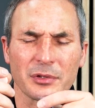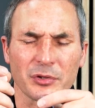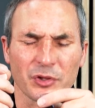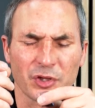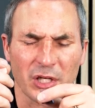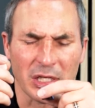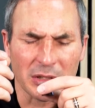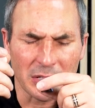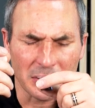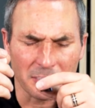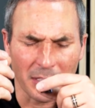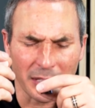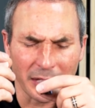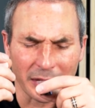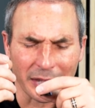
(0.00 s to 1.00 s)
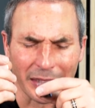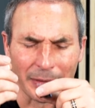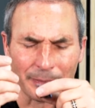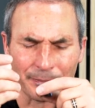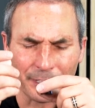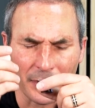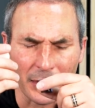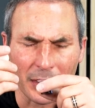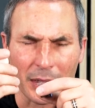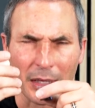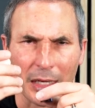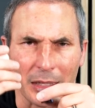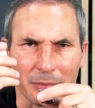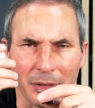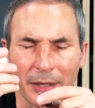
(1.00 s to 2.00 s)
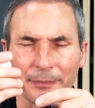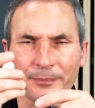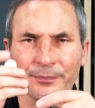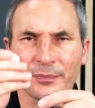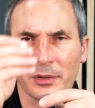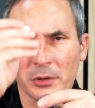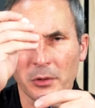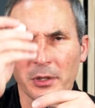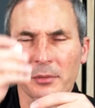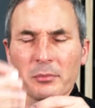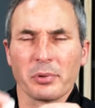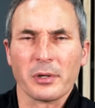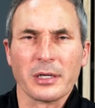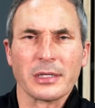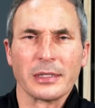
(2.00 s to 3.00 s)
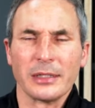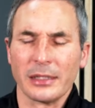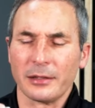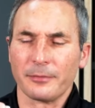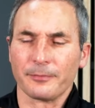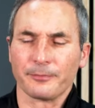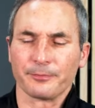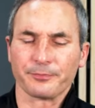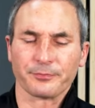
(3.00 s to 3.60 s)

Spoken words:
In Jesus' mighty name, amen. Go ahead and break and eat.